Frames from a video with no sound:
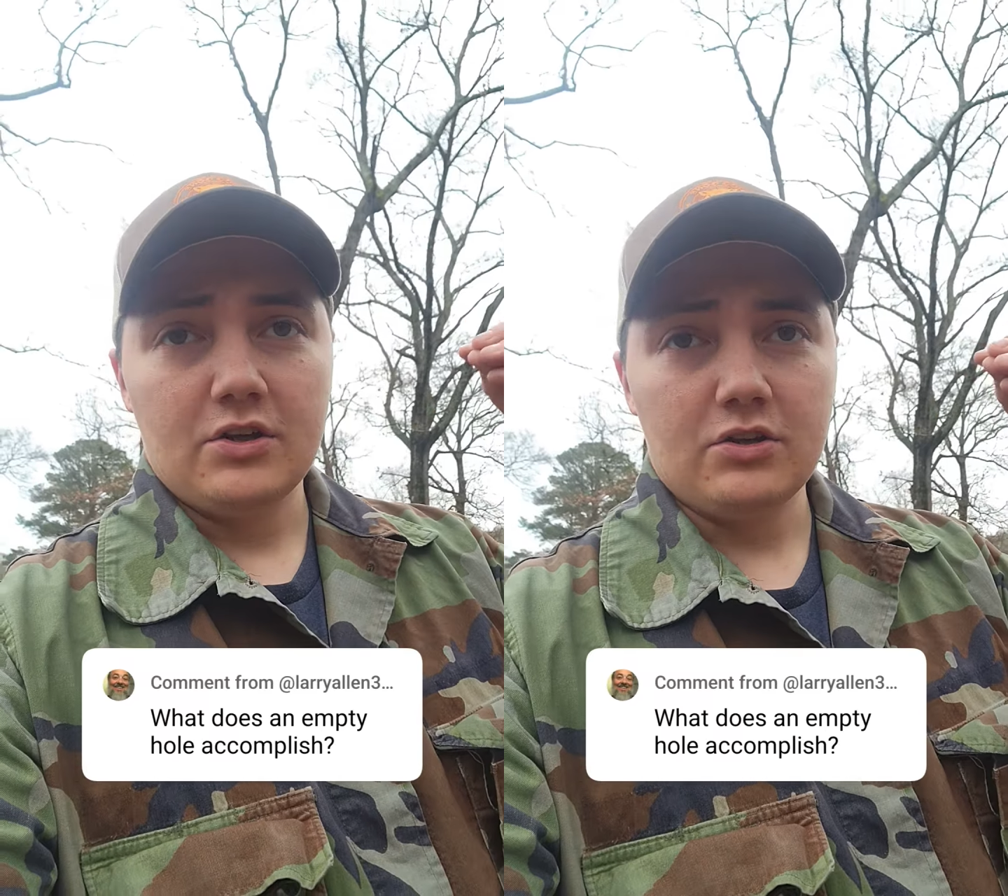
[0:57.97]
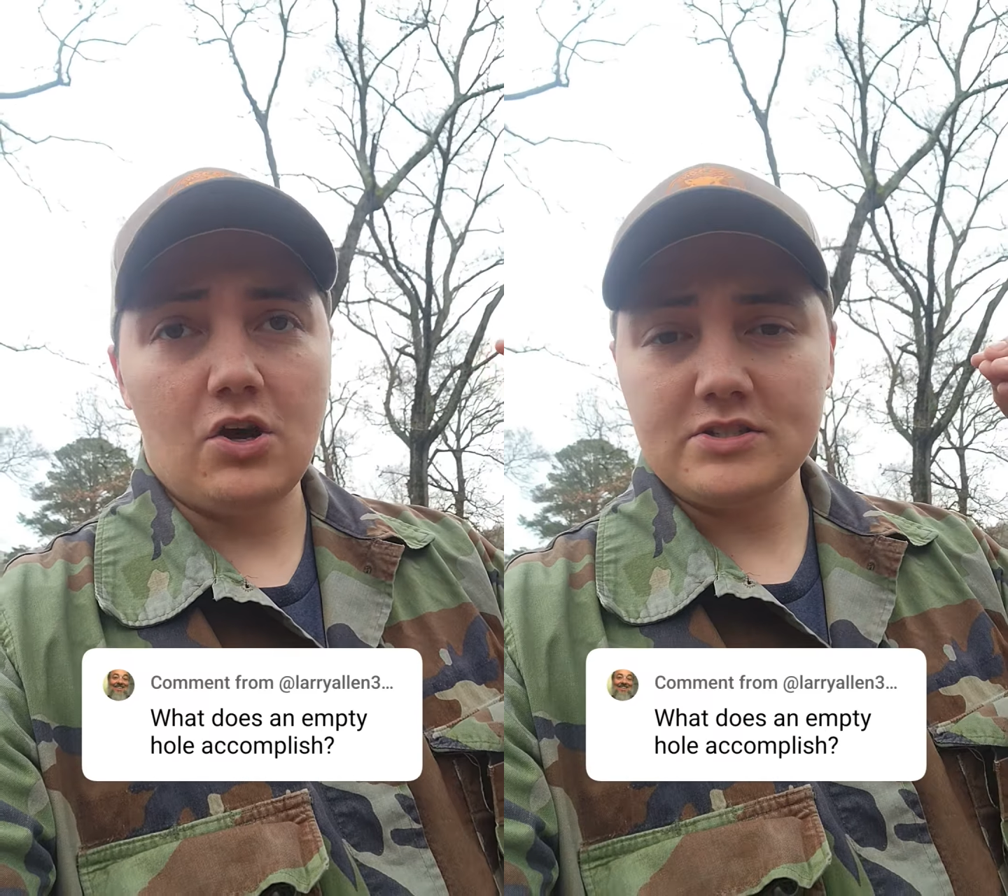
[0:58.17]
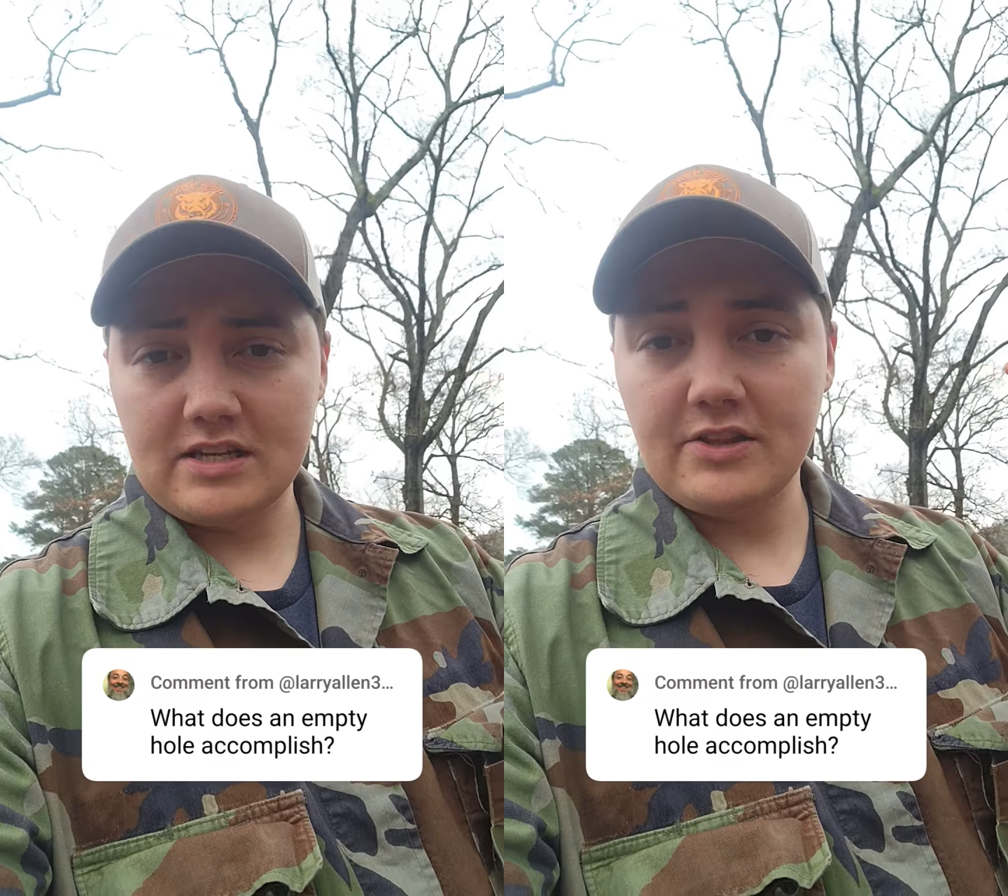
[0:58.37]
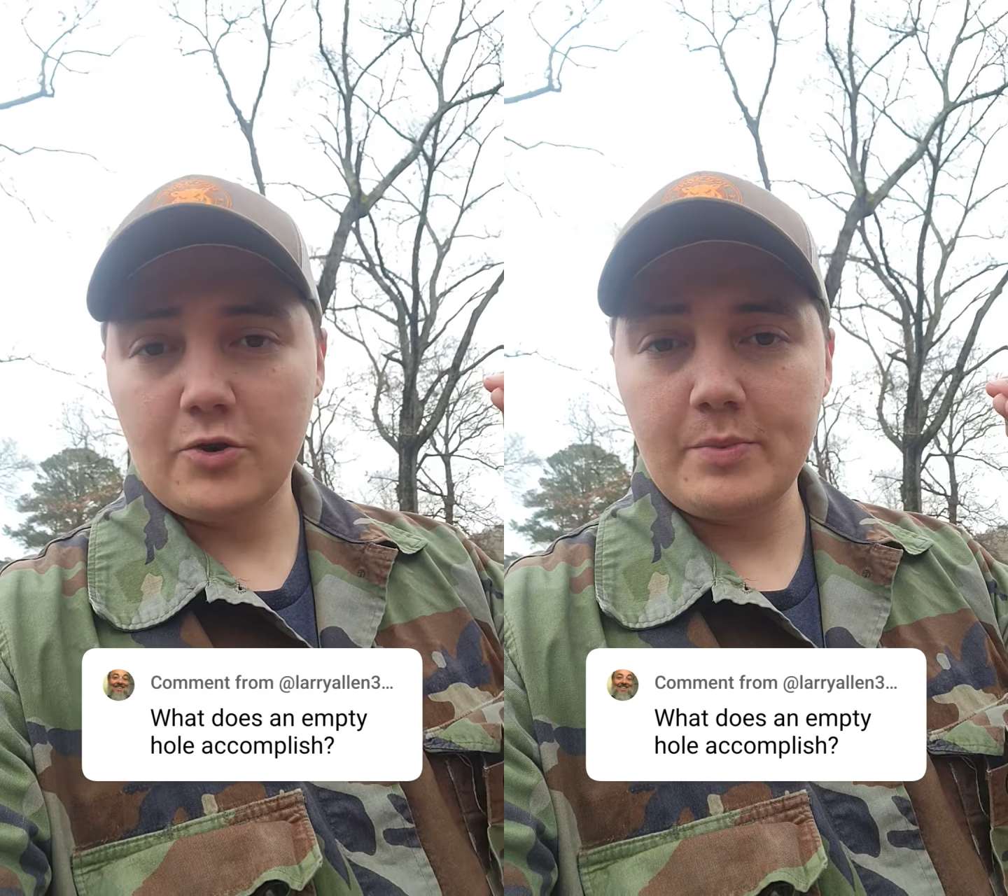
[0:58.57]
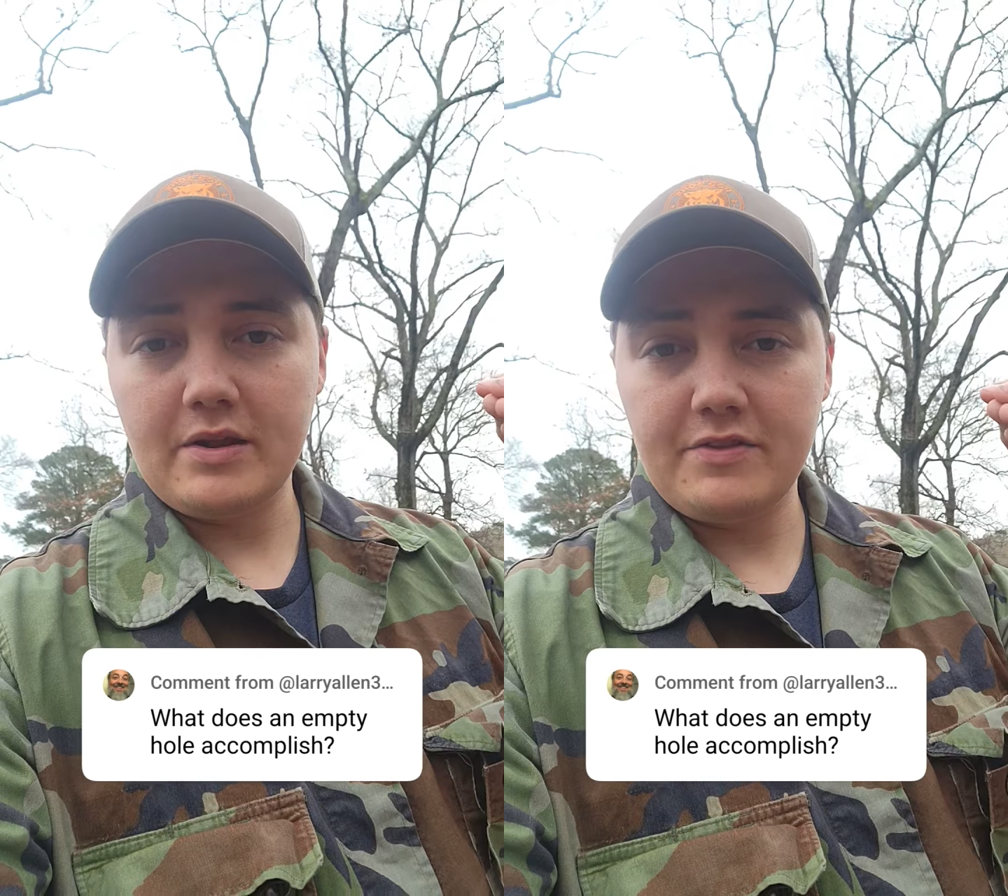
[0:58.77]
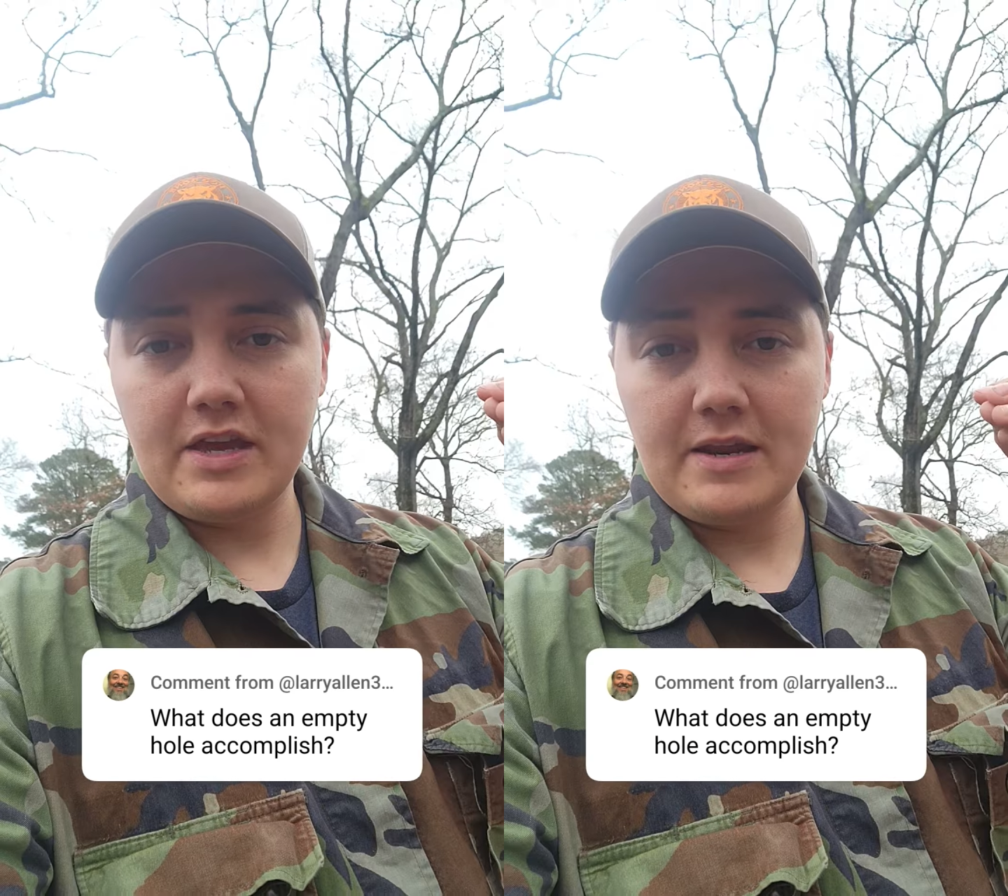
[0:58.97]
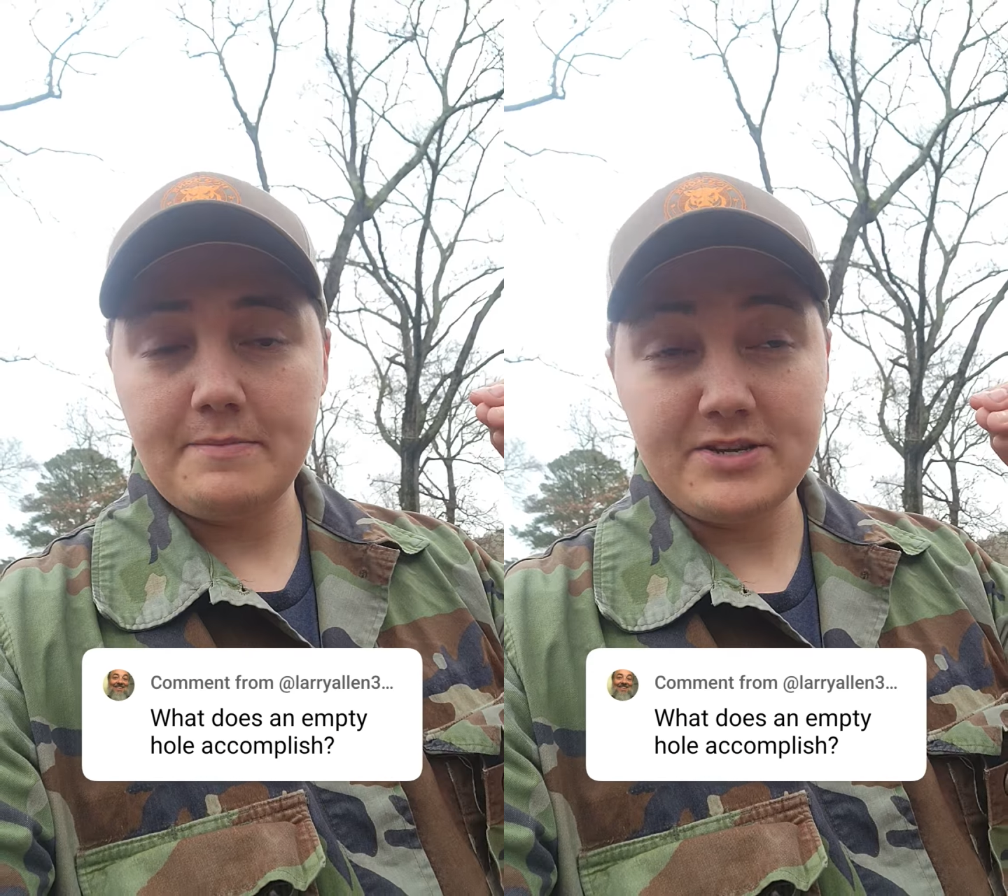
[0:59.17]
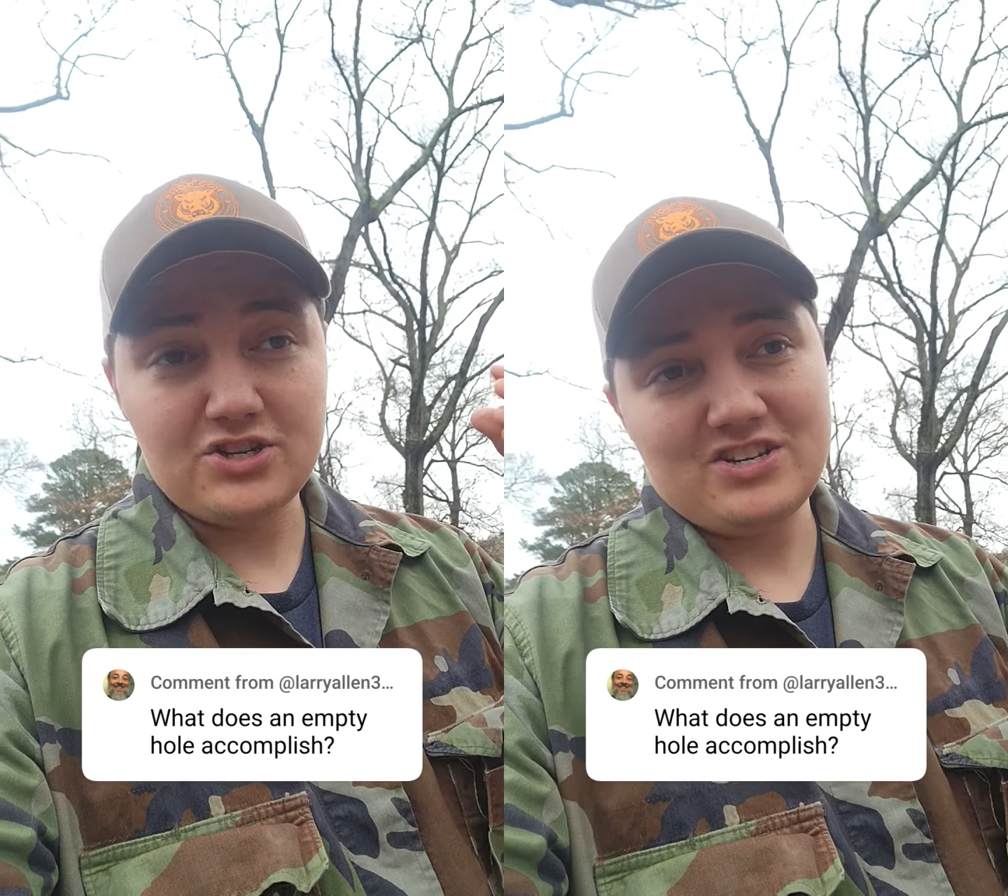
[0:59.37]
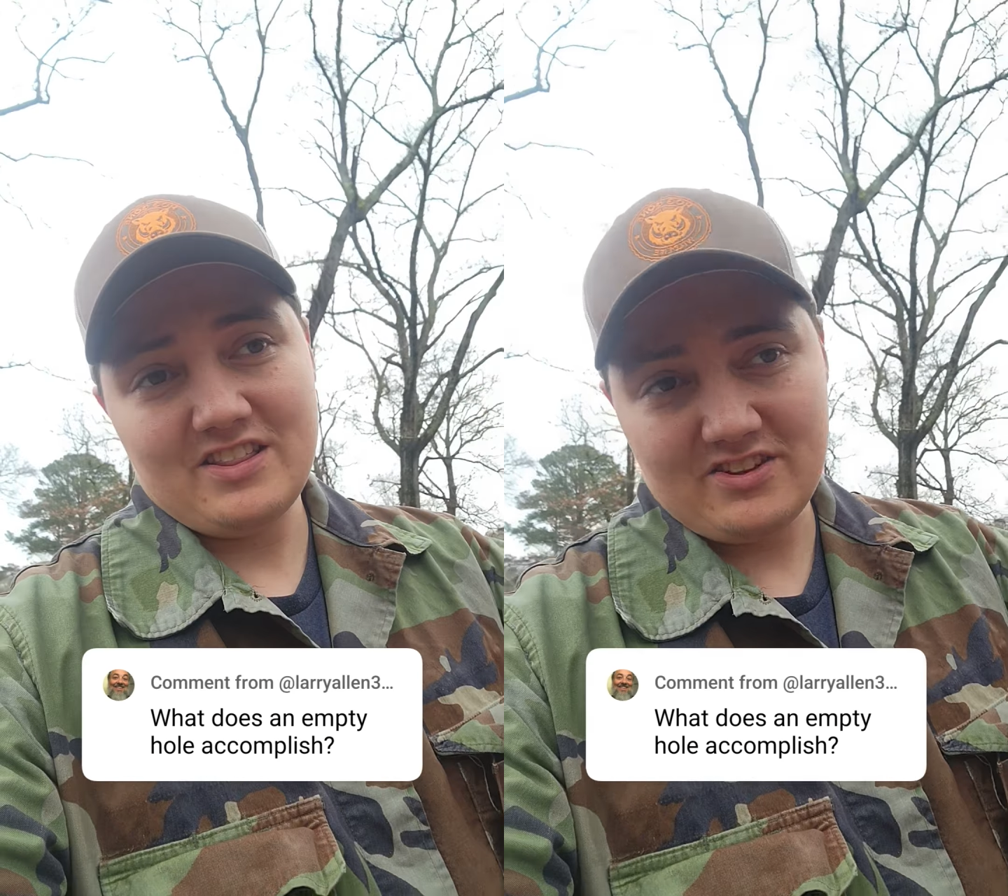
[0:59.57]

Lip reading: lost a little bit of the inhibition,